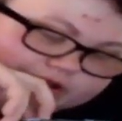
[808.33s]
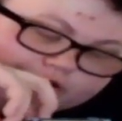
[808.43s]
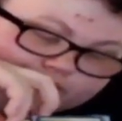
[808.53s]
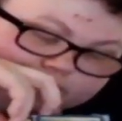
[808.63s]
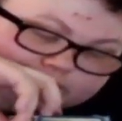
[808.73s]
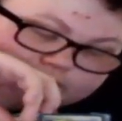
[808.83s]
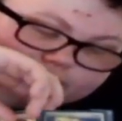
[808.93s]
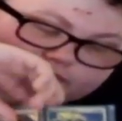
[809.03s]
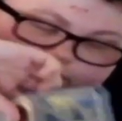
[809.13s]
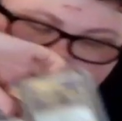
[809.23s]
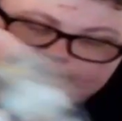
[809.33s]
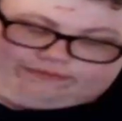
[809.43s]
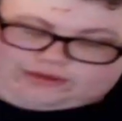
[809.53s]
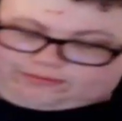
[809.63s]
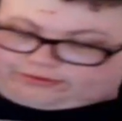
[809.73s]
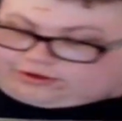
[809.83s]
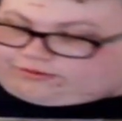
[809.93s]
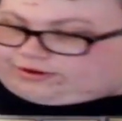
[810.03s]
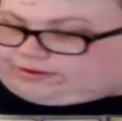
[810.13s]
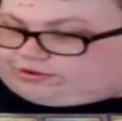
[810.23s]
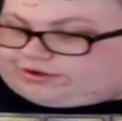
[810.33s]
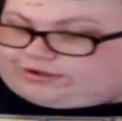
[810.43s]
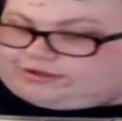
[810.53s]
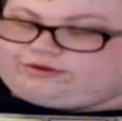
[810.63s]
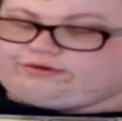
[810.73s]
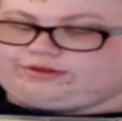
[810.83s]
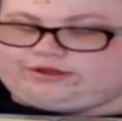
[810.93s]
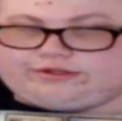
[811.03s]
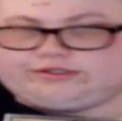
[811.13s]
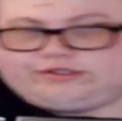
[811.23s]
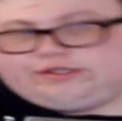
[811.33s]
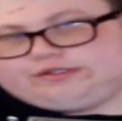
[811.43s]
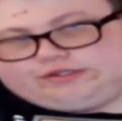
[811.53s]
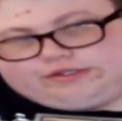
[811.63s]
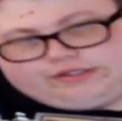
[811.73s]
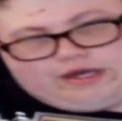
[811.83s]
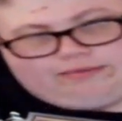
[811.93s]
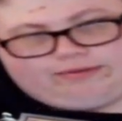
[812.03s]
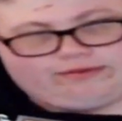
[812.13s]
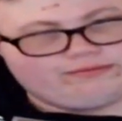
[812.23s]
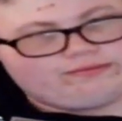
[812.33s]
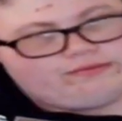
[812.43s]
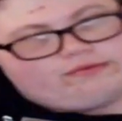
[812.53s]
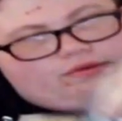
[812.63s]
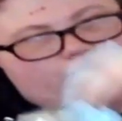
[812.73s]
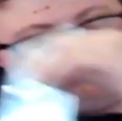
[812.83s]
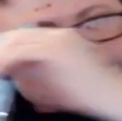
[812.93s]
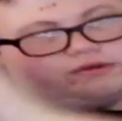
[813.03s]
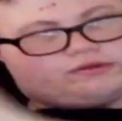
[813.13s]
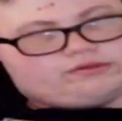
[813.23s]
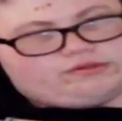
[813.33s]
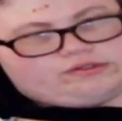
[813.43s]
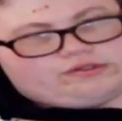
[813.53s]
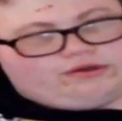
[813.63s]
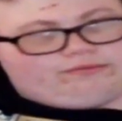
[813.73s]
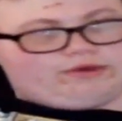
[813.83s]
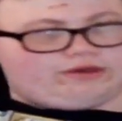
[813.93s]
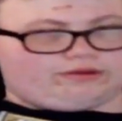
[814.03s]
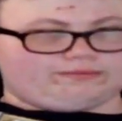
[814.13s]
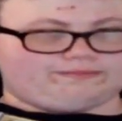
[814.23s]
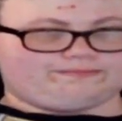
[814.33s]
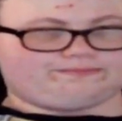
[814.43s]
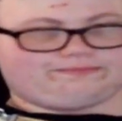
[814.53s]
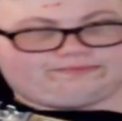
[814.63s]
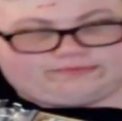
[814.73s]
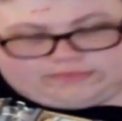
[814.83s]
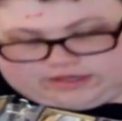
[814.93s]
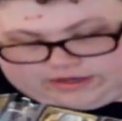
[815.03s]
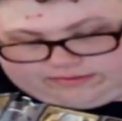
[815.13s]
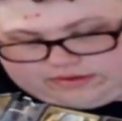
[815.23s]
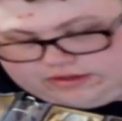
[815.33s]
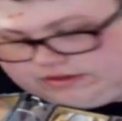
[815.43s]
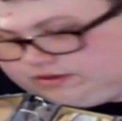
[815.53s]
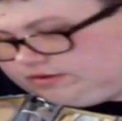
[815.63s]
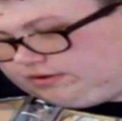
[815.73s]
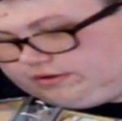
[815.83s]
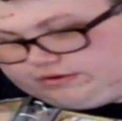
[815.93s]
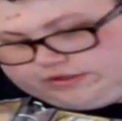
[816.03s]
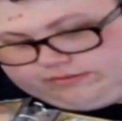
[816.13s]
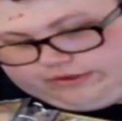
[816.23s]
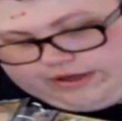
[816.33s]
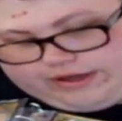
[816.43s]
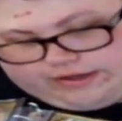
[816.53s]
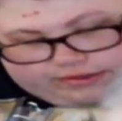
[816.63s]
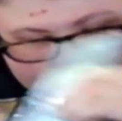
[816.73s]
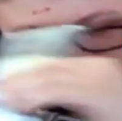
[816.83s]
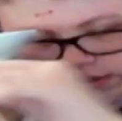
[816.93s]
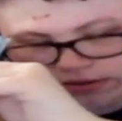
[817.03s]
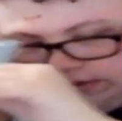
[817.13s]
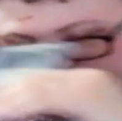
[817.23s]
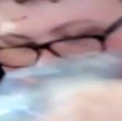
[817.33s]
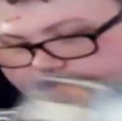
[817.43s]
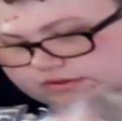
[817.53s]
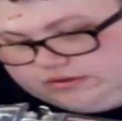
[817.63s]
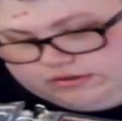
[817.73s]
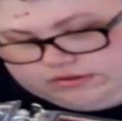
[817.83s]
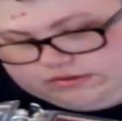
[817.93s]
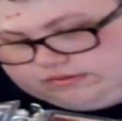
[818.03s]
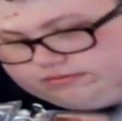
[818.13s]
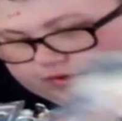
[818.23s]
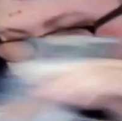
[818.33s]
the other one's not good if people know what I'm trying to do and they can just easily stop it. So, I mean, yeah. And here's some lands. My